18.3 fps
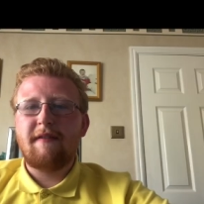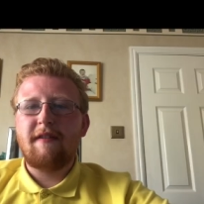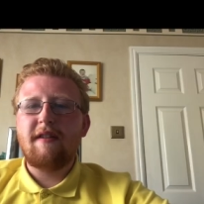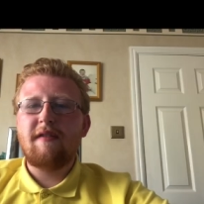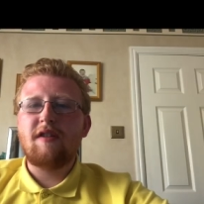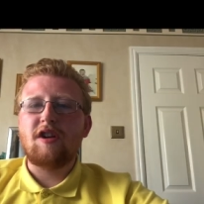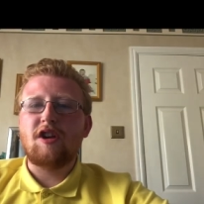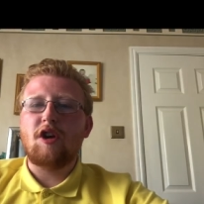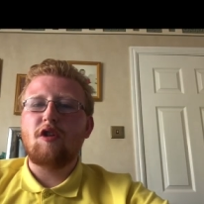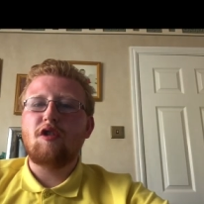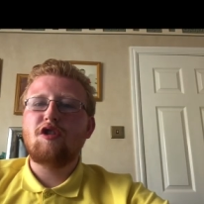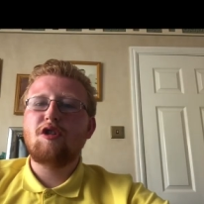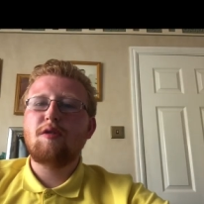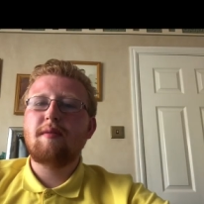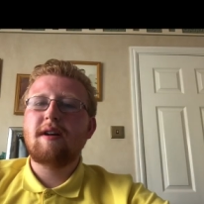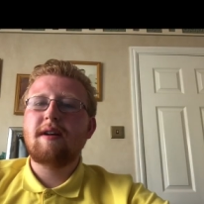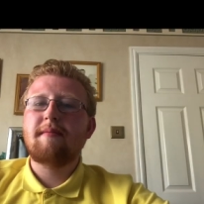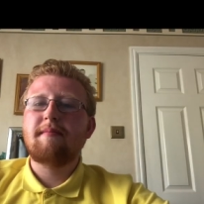favourite
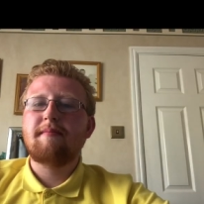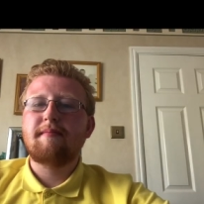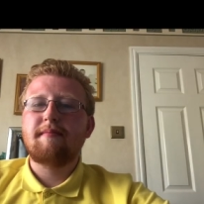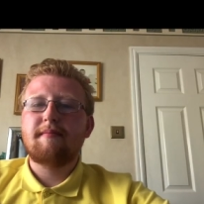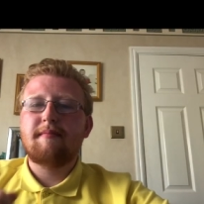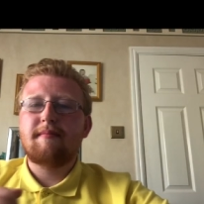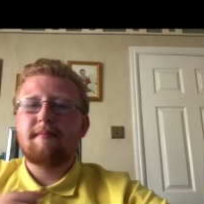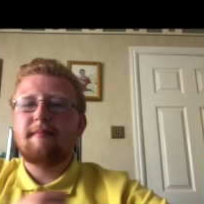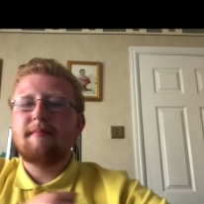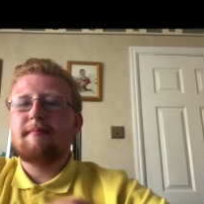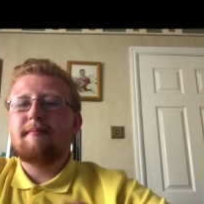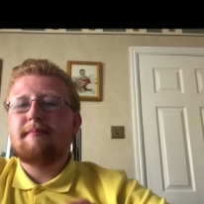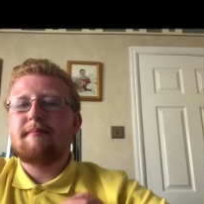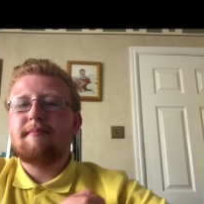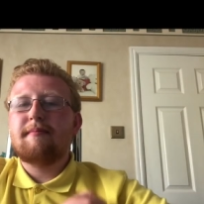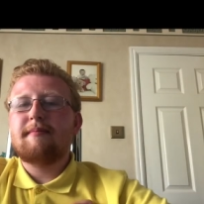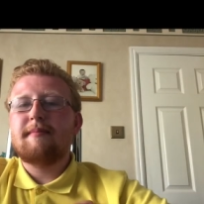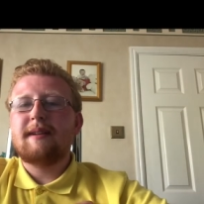YouTuber,
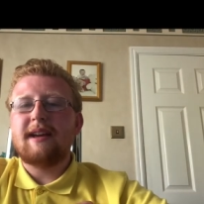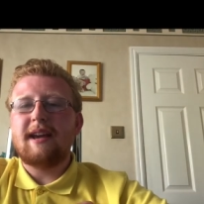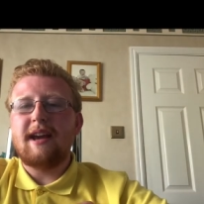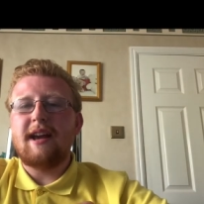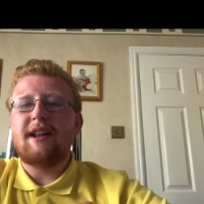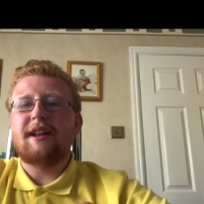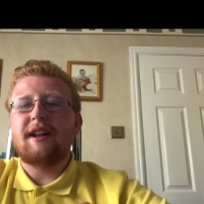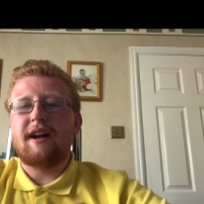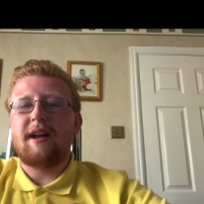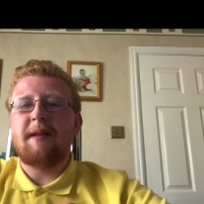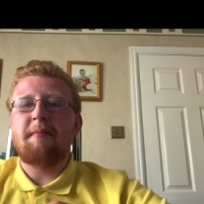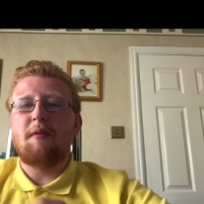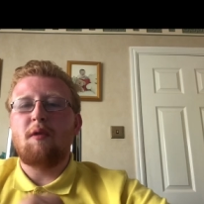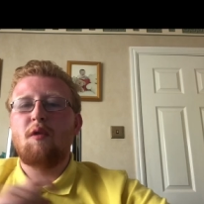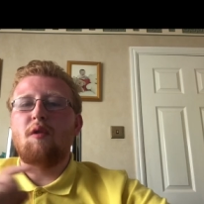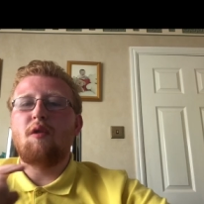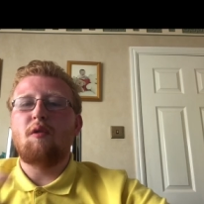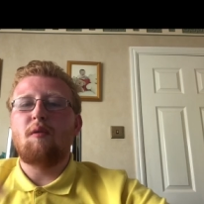KSI,
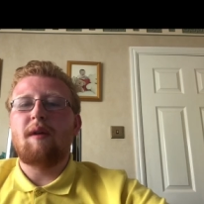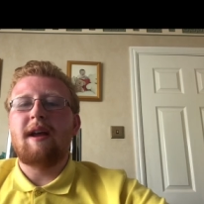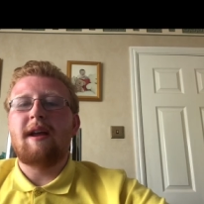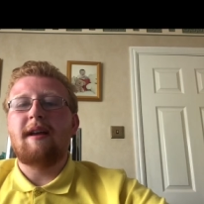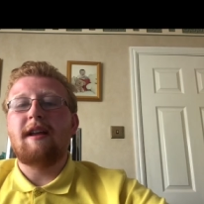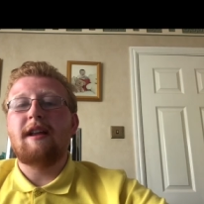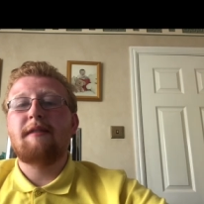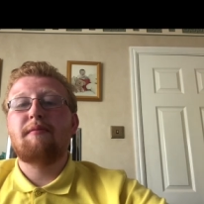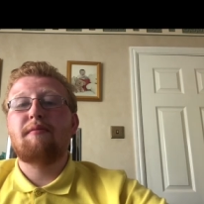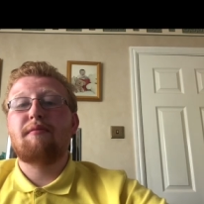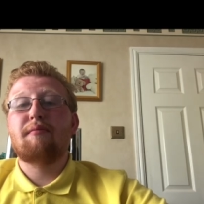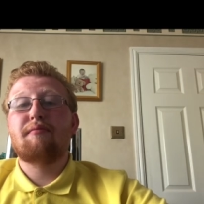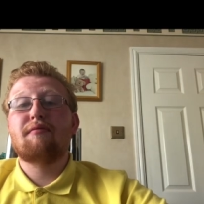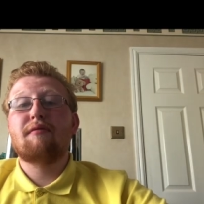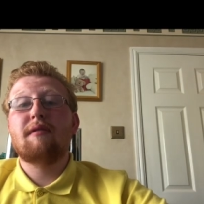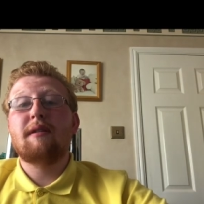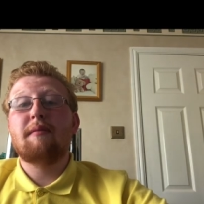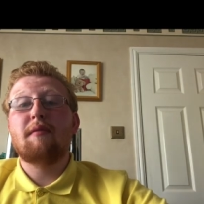all the way.
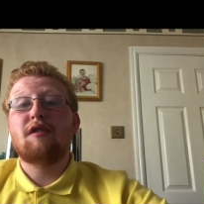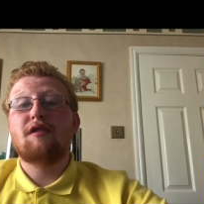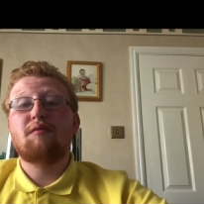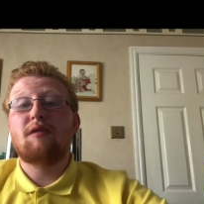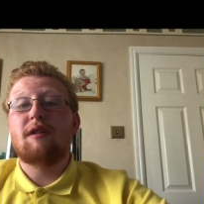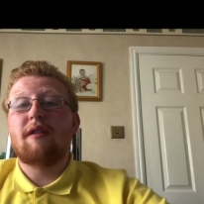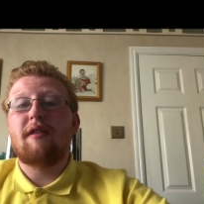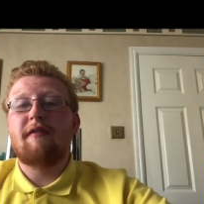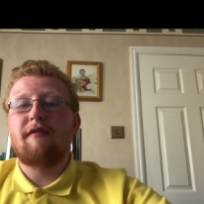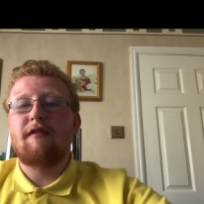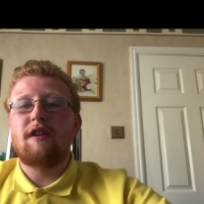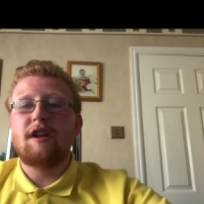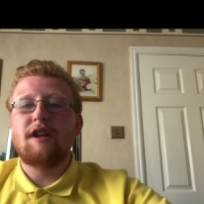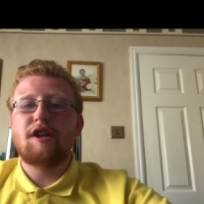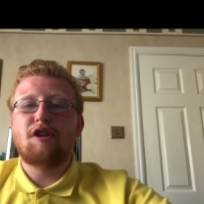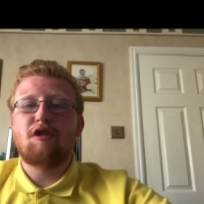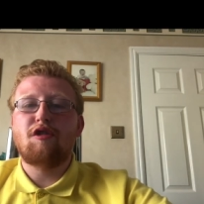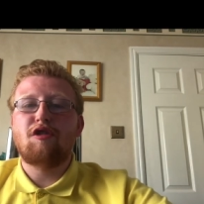Pretty much one of the first
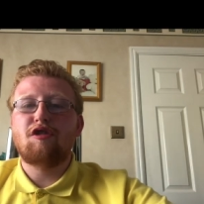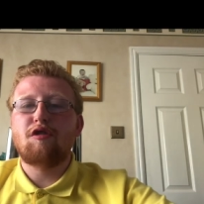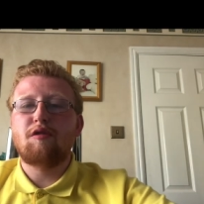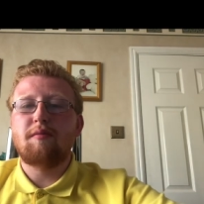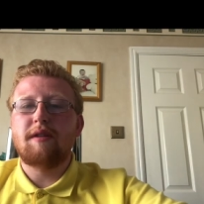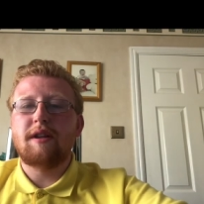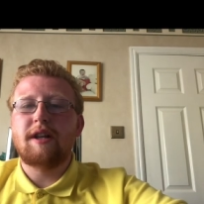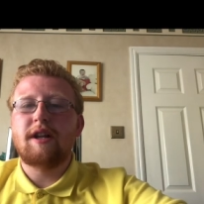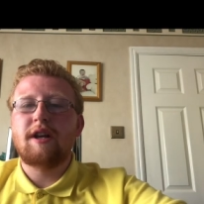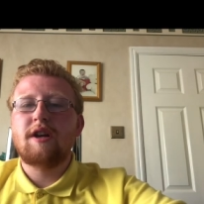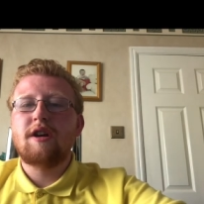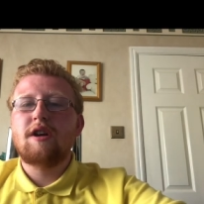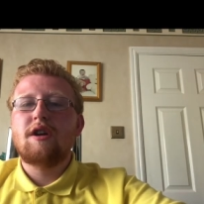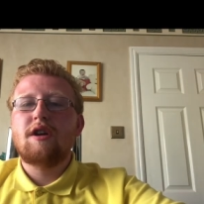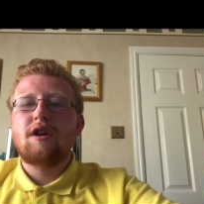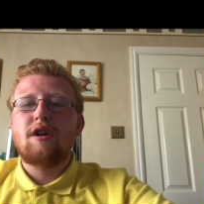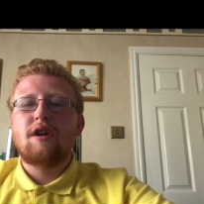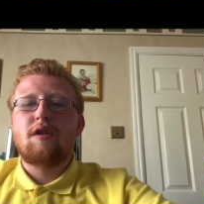YouTubers
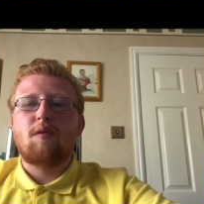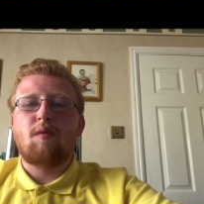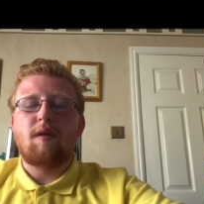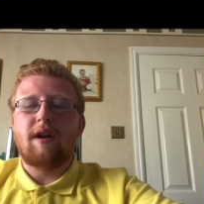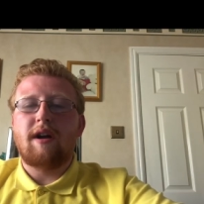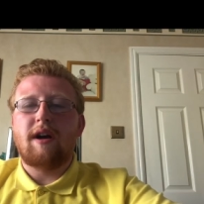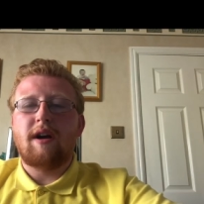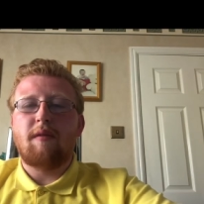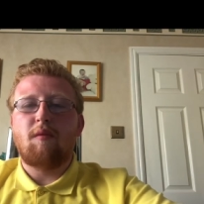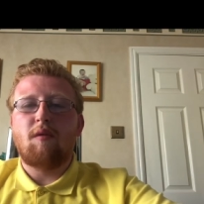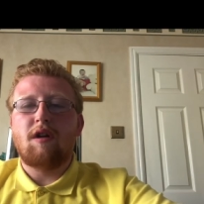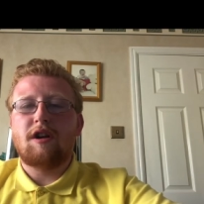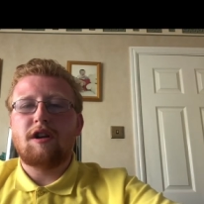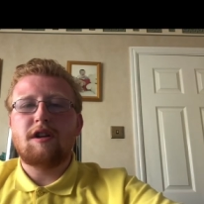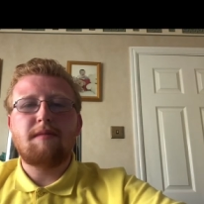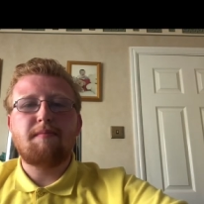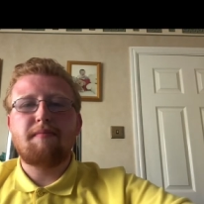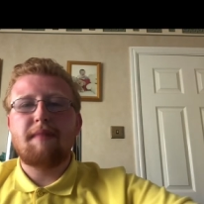when I watched
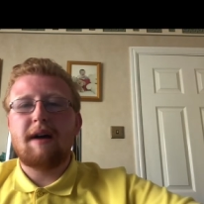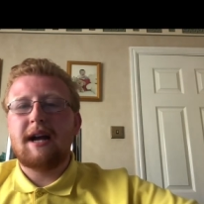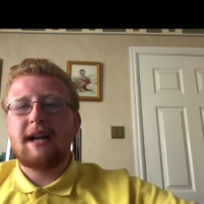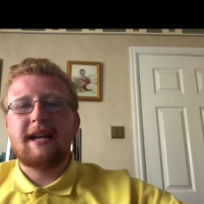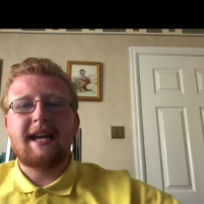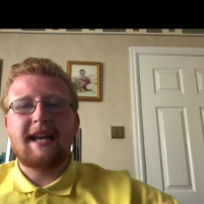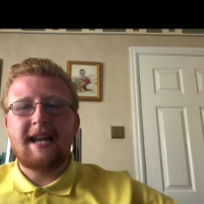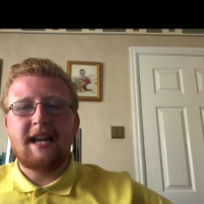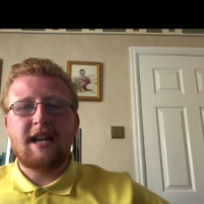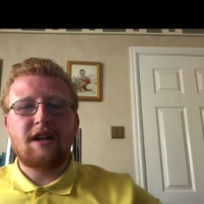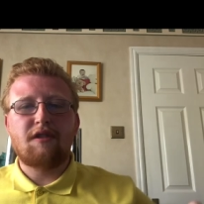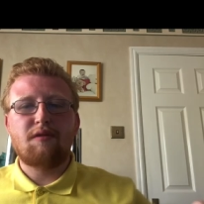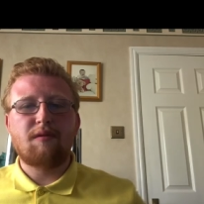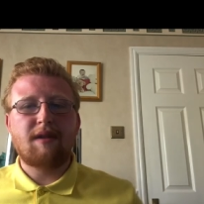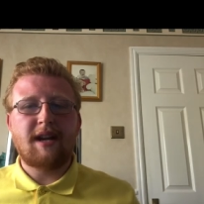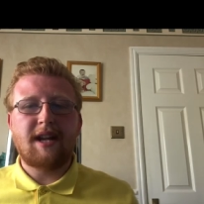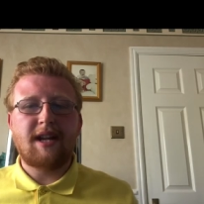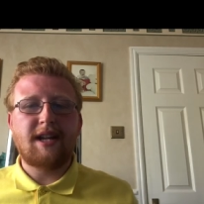back in
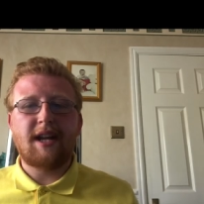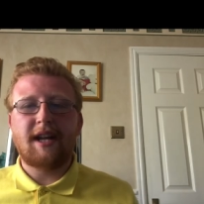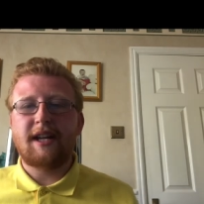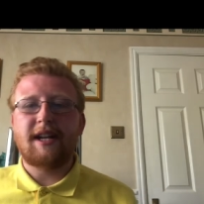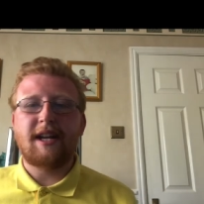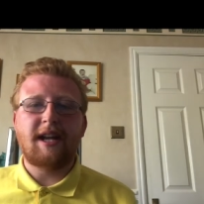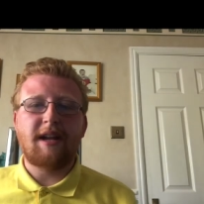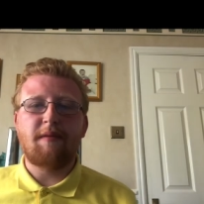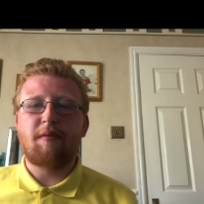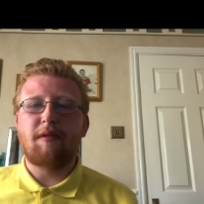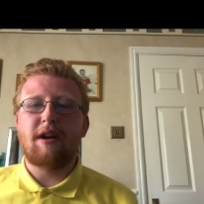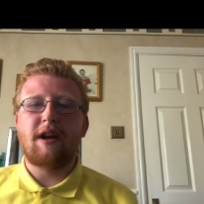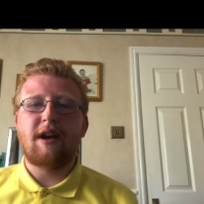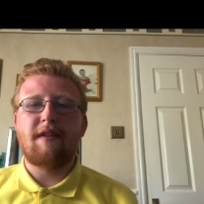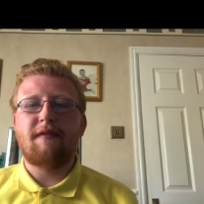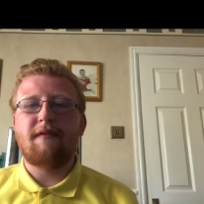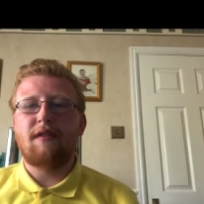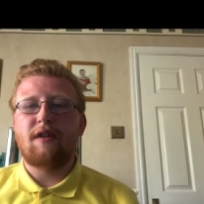2016 when I
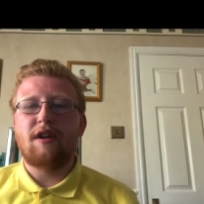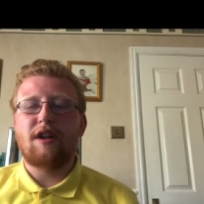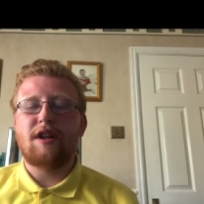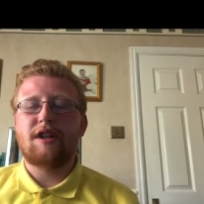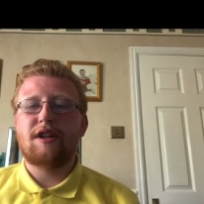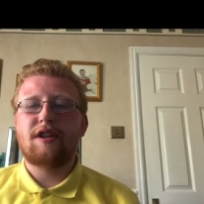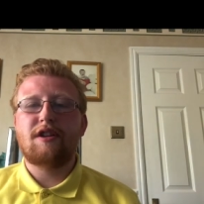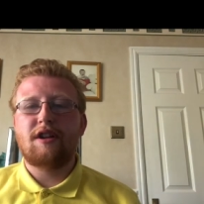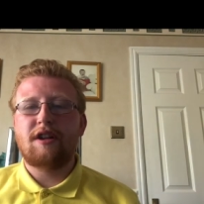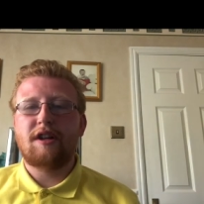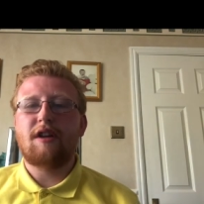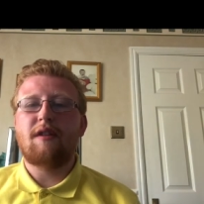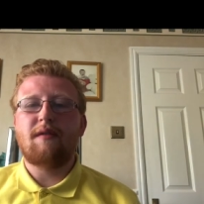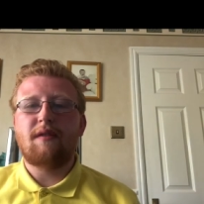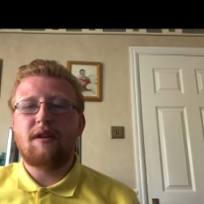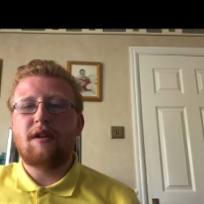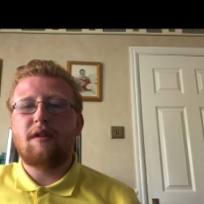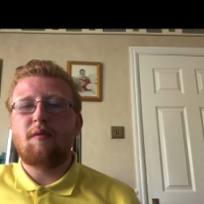first
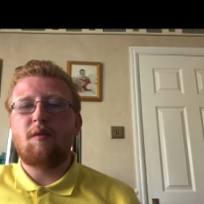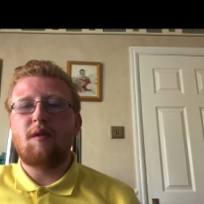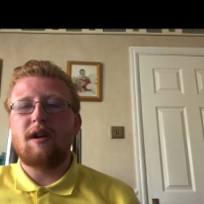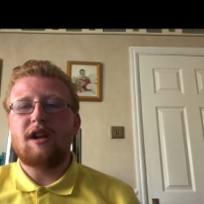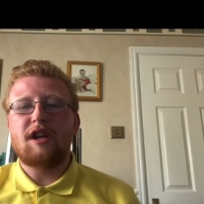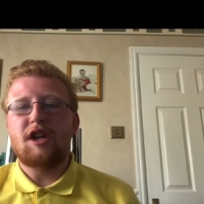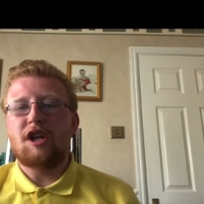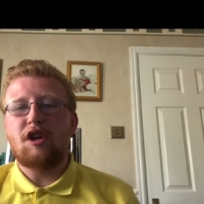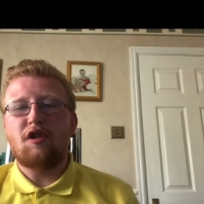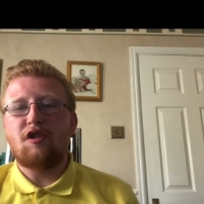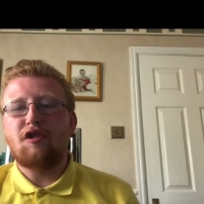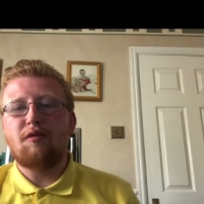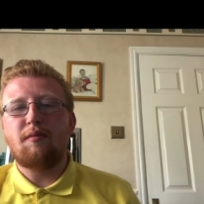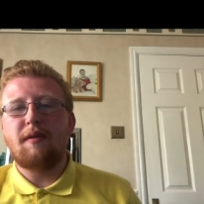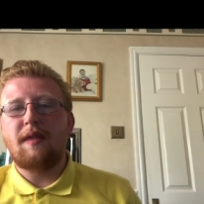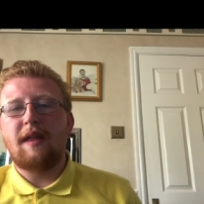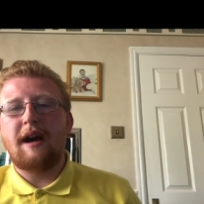discovered what YouTuber that